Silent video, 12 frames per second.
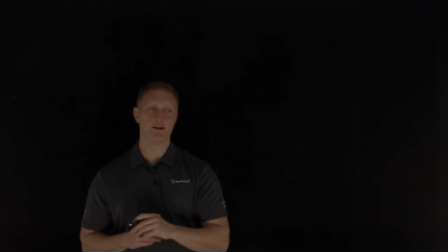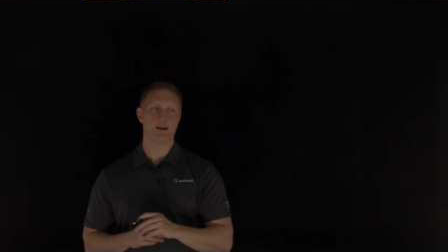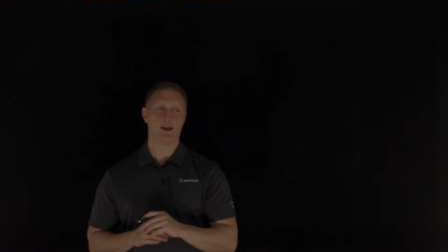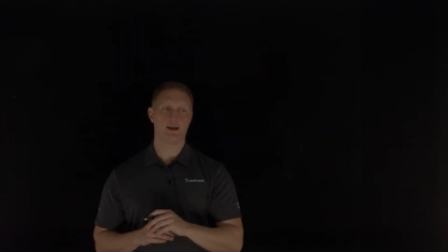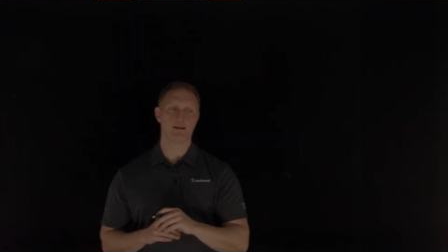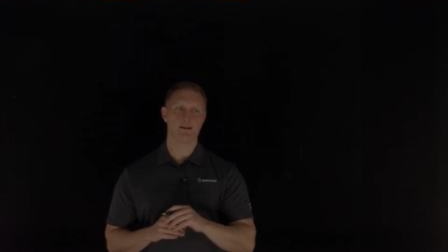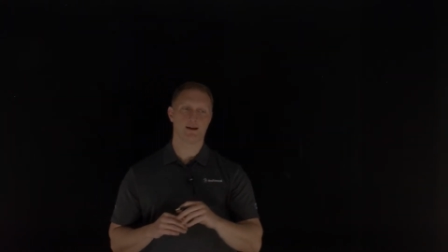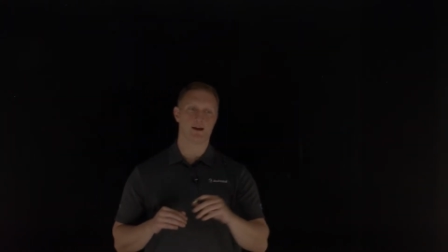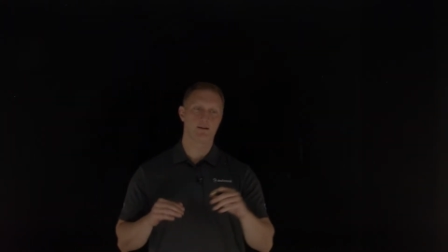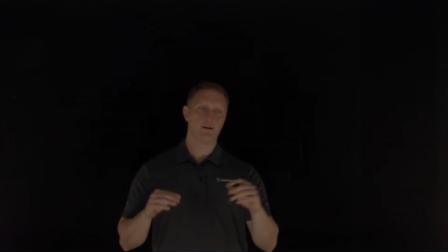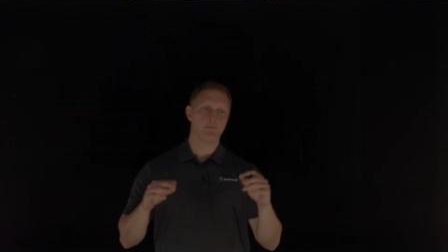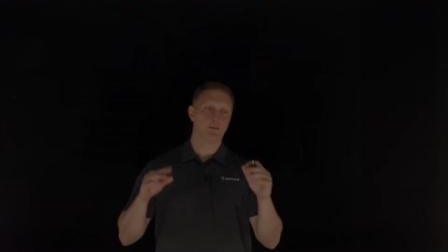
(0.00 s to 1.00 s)
And uh,
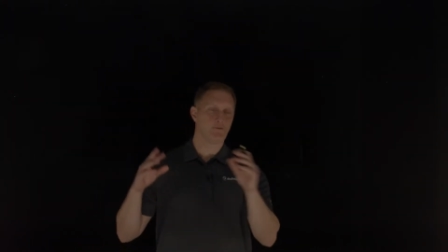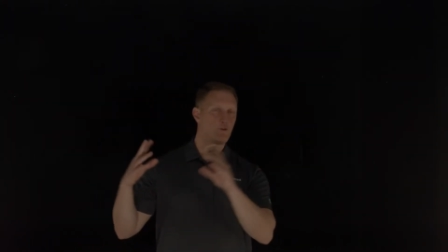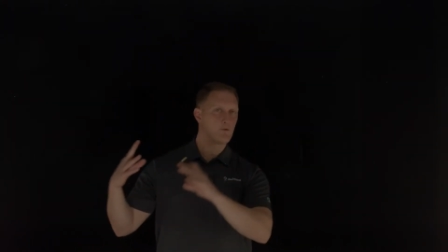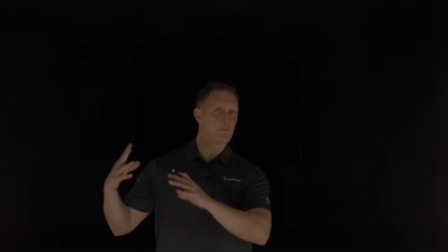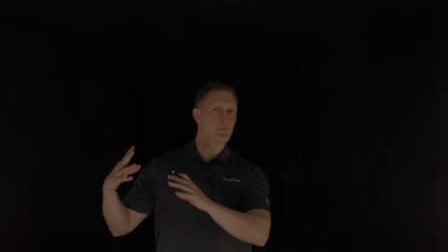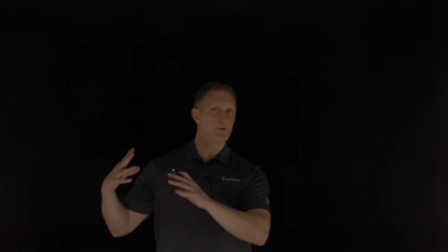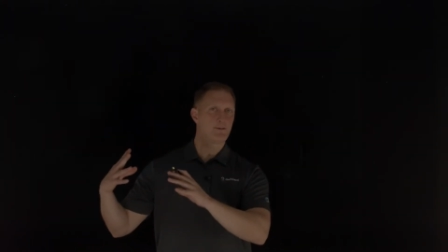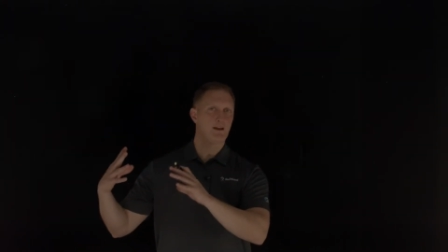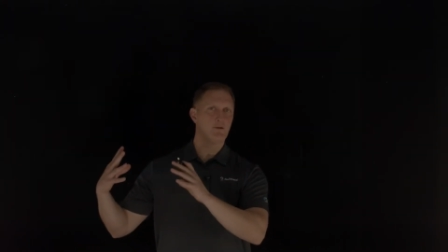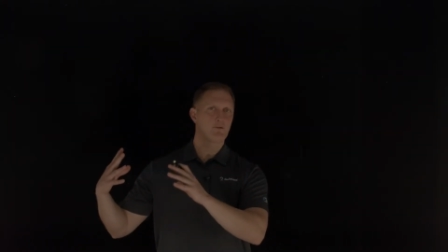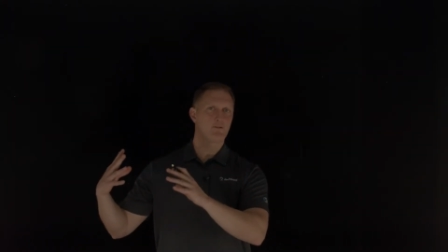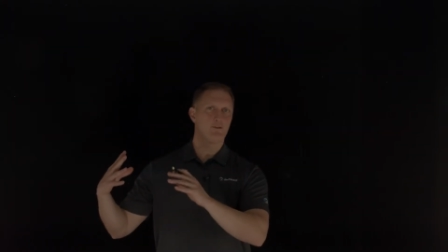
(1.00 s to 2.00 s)
if you remember in the
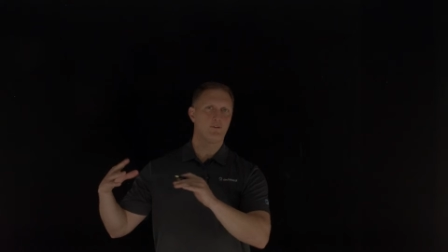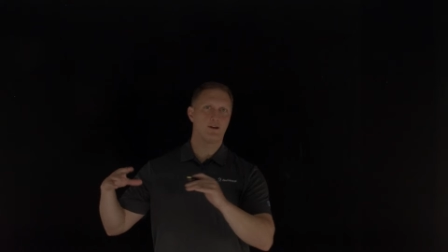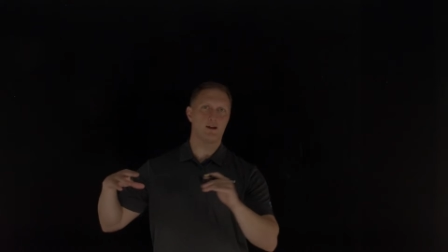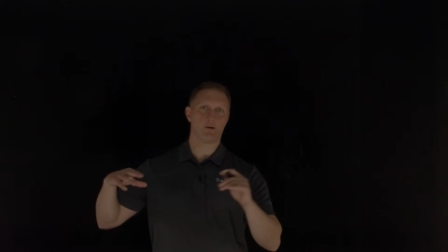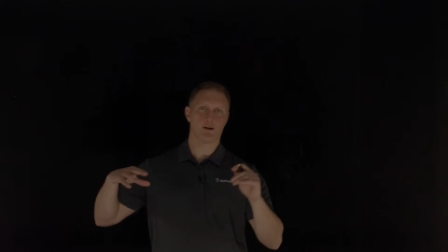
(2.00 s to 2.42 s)
overview video,